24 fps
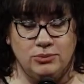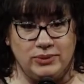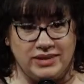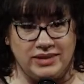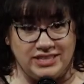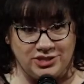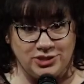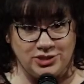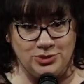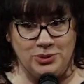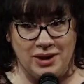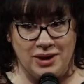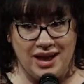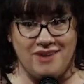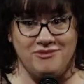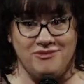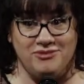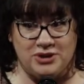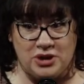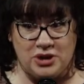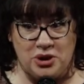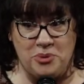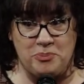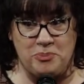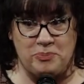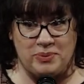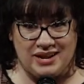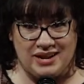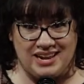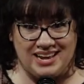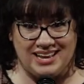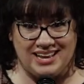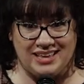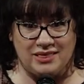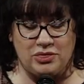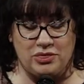We do have an
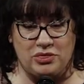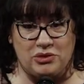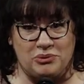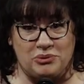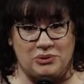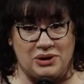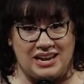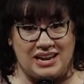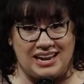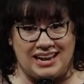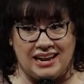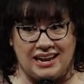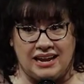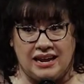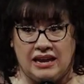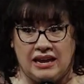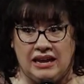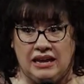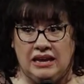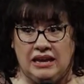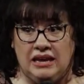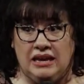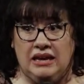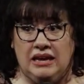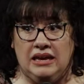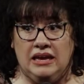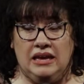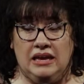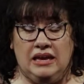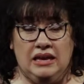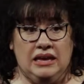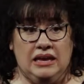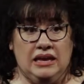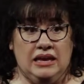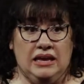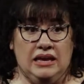opening at 3.
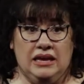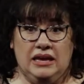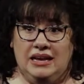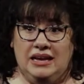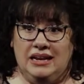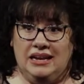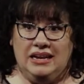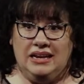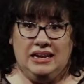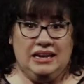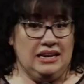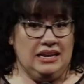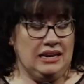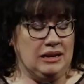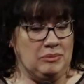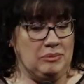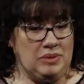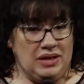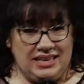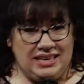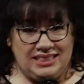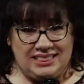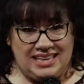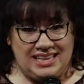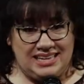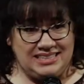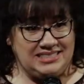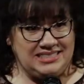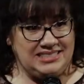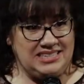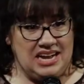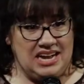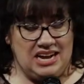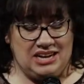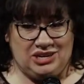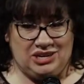I'm like,
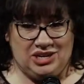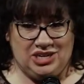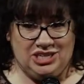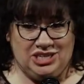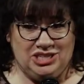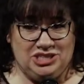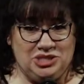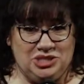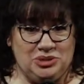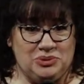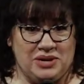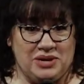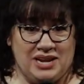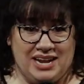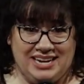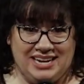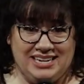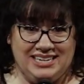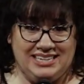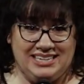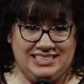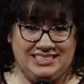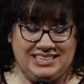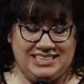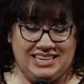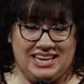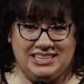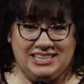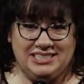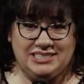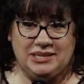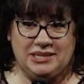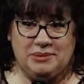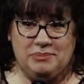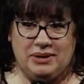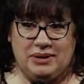that's not going to do it. I need to
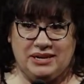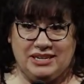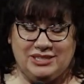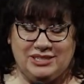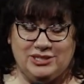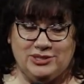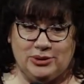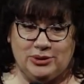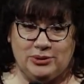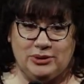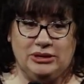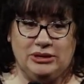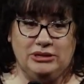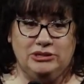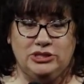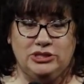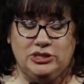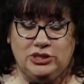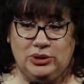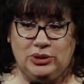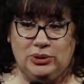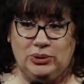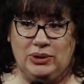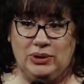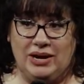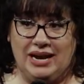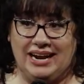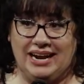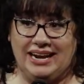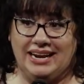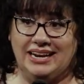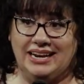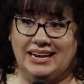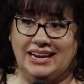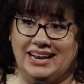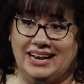get somebody sooner. So
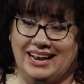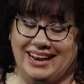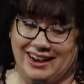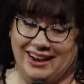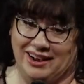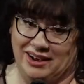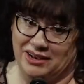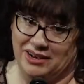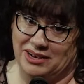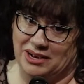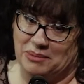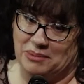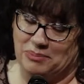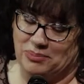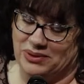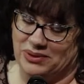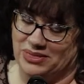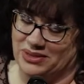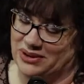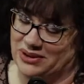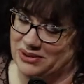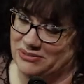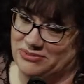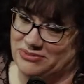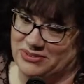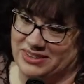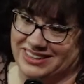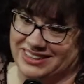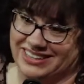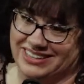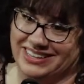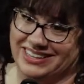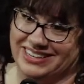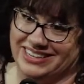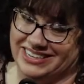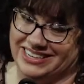I hung up with her
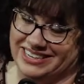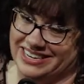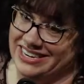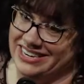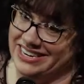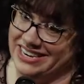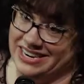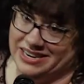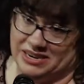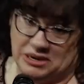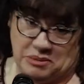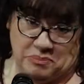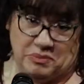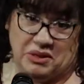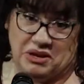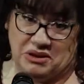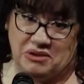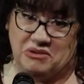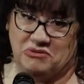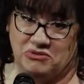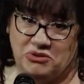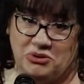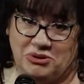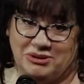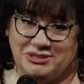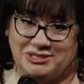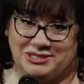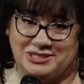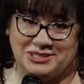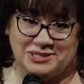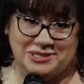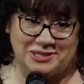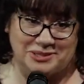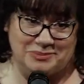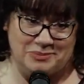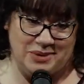feeling like an idiot. And I'm like, of course,
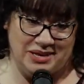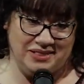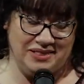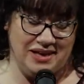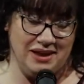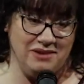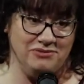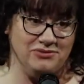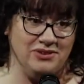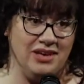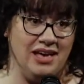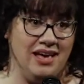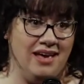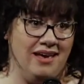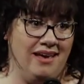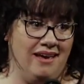this is my life.